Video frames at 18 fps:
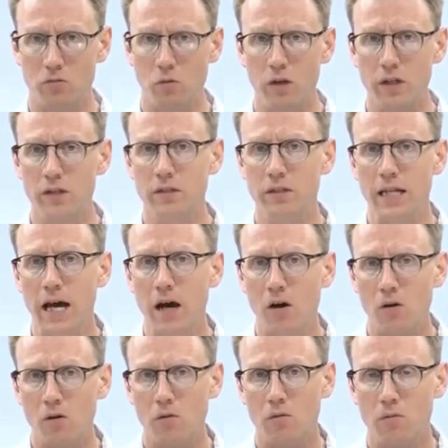what is
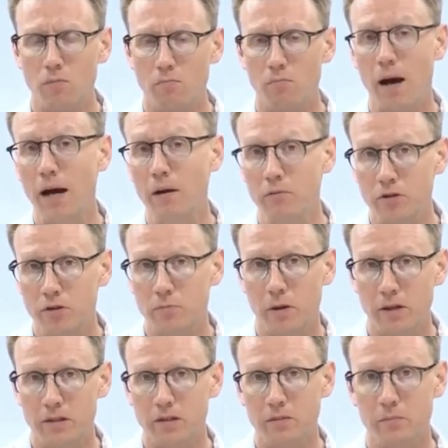now my
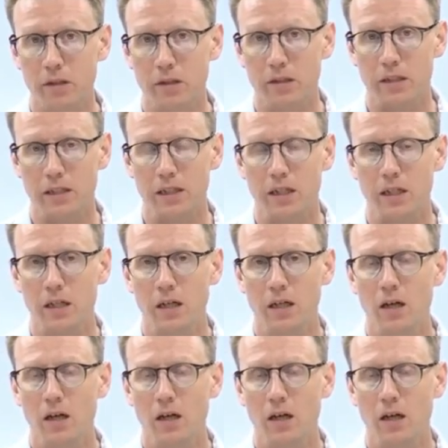responsibility?